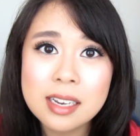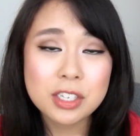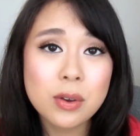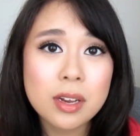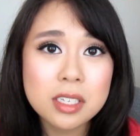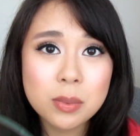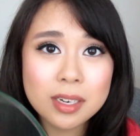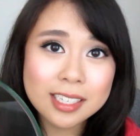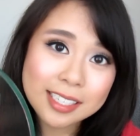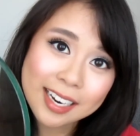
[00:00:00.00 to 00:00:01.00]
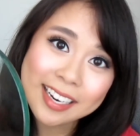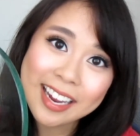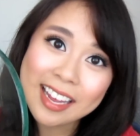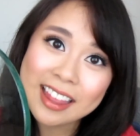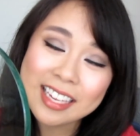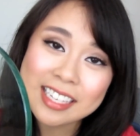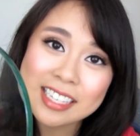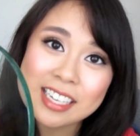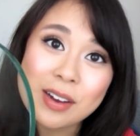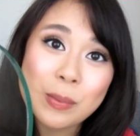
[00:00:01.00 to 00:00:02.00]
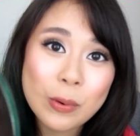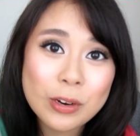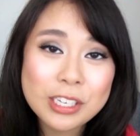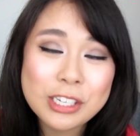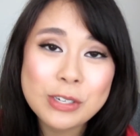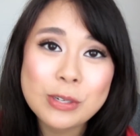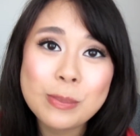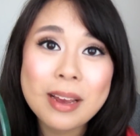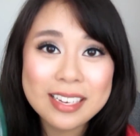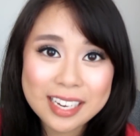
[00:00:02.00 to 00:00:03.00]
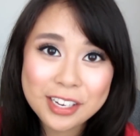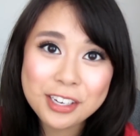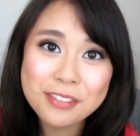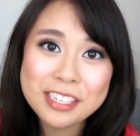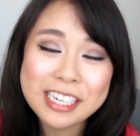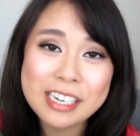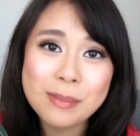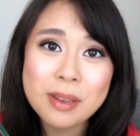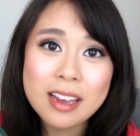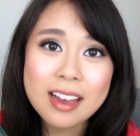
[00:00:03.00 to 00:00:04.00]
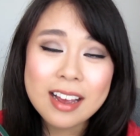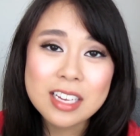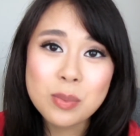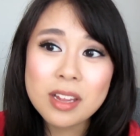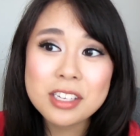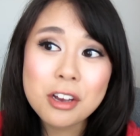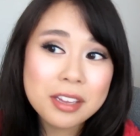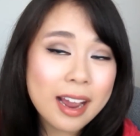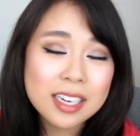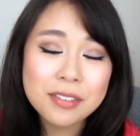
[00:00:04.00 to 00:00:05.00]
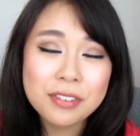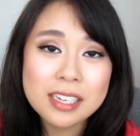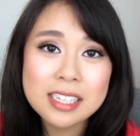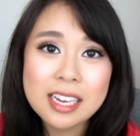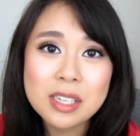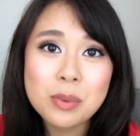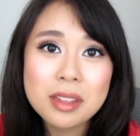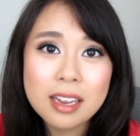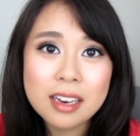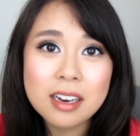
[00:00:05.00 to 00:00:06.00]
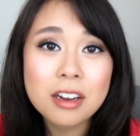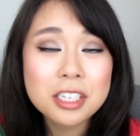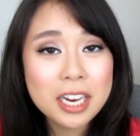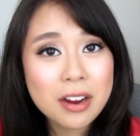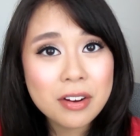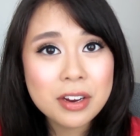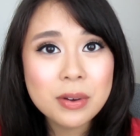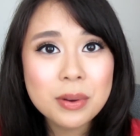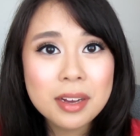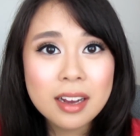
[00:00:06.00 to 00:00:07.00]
So I just wanted to dedicate this award to my executive team, as well as all the active VSAs within Ontario.